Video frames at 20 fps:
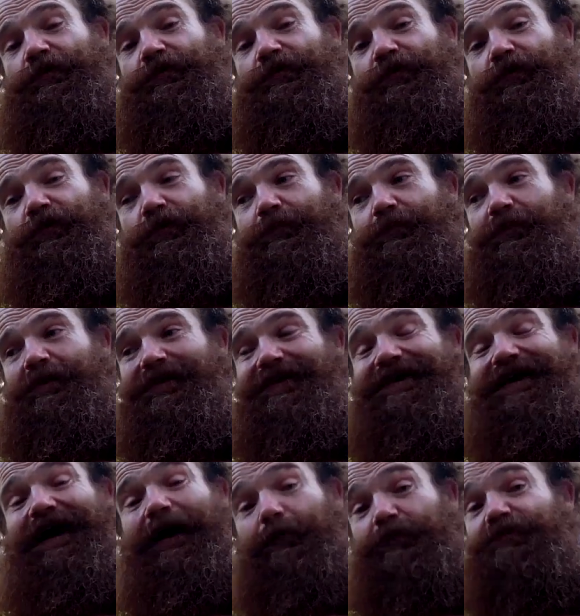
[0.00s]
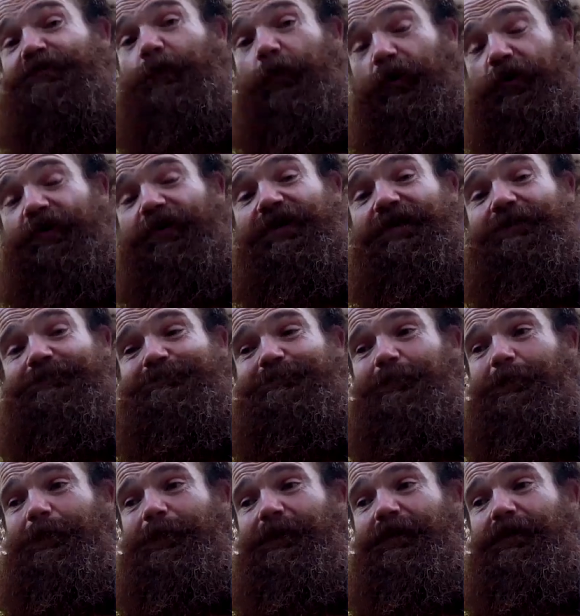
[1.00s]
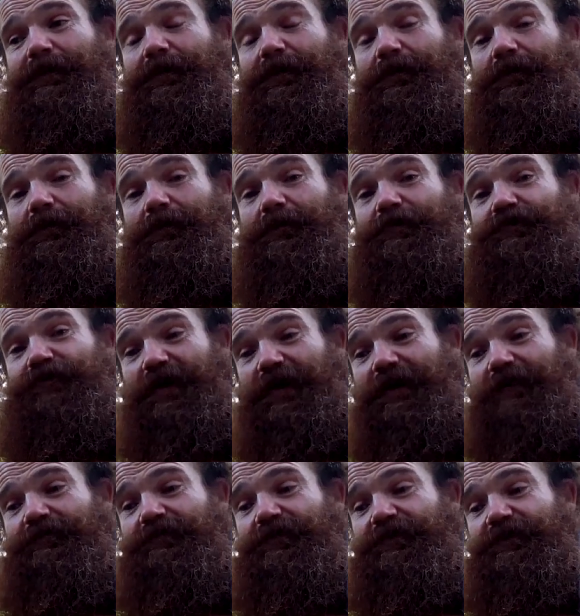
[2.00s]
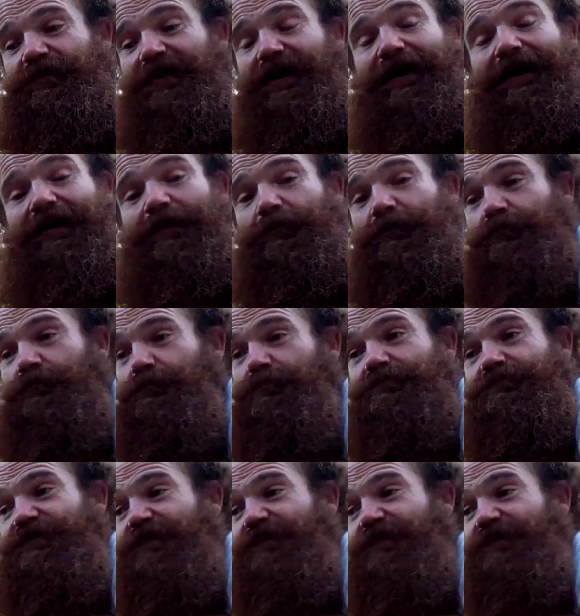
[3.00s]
or YouTube. I was working or traveling. I